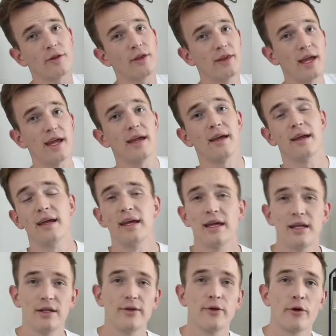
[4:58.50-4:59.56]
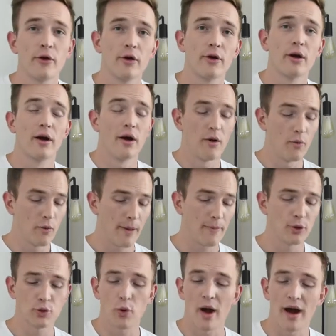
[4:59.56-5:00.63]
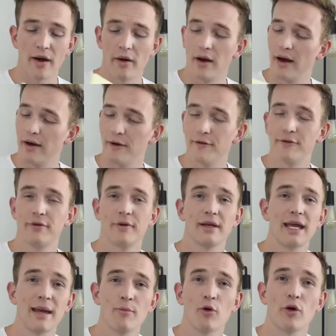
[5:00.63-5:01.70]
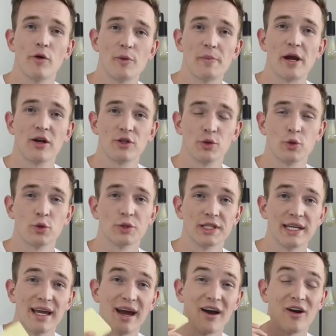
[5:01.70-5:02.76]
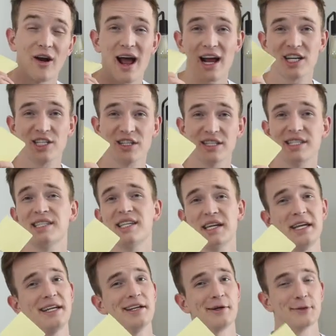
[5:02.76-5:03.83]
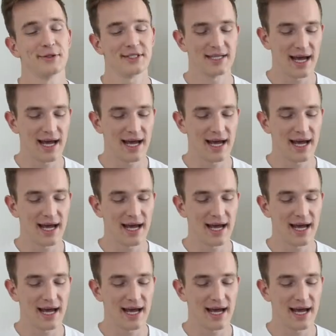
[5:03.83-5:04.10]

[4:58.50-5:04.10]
thing in your repertoire of Game Boy repair tools are actually sticky notes.